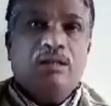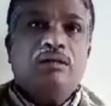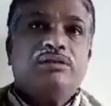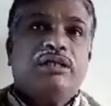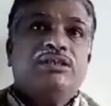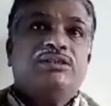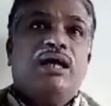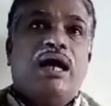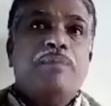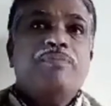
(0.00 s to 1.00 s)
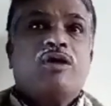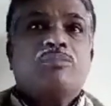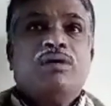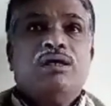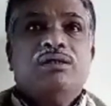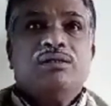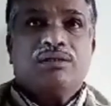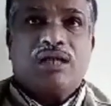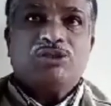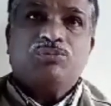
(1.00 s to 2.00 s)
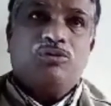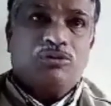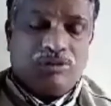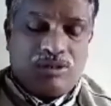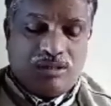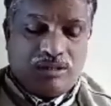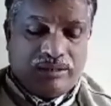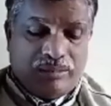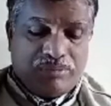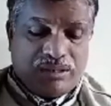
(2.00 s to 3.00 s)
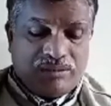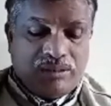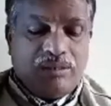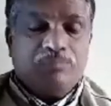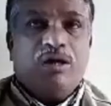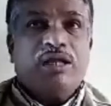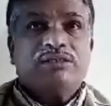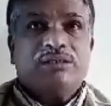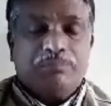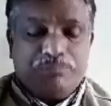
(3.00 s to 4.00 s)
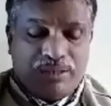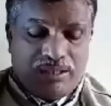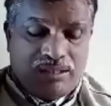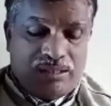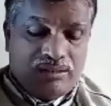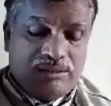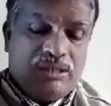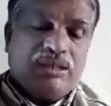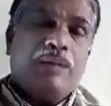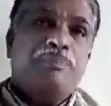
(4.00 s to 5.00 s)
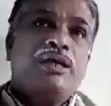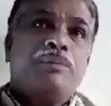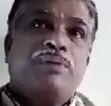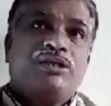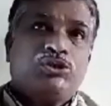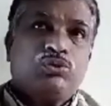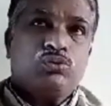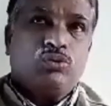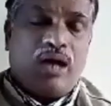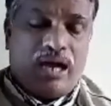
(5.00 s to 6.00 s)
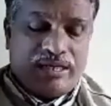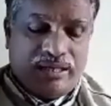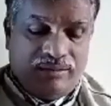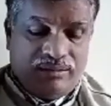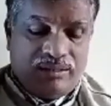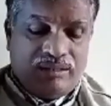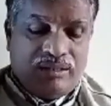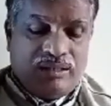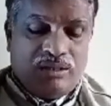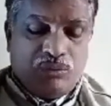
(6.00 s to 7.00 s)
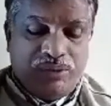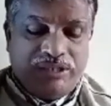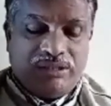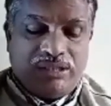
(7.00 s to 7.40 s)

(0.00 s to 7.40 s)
That is the abnormal transport number. For example, the Fe plus 2 ion with